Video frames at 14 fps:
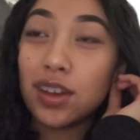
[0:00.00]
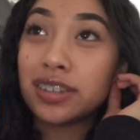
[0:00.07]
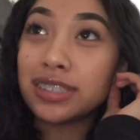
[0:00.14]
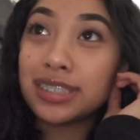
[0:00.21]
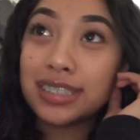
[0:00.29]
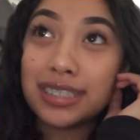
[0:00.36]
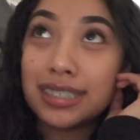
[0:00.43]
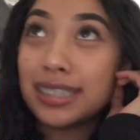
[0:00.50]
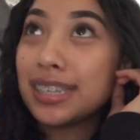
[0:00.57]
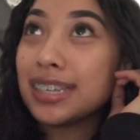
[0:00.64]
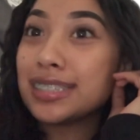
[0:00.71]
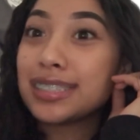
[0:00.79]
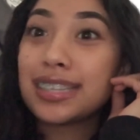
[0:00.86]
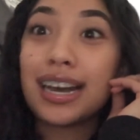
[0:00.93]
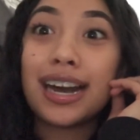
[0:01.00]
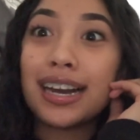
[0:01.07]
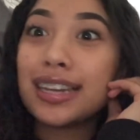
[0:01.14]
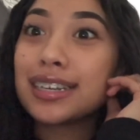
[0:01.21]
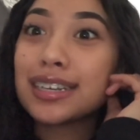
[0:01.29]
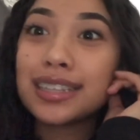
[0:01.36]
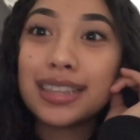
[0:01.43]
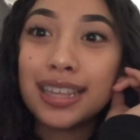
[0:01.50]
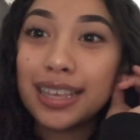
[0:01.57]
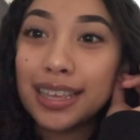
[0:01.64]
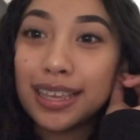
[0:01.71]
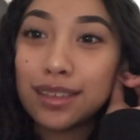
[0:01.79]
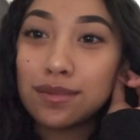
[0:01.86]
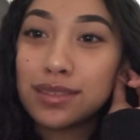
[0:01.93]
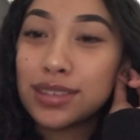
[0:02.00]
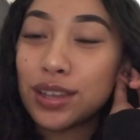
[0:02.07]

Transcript: Y'all can see it's kind of lame.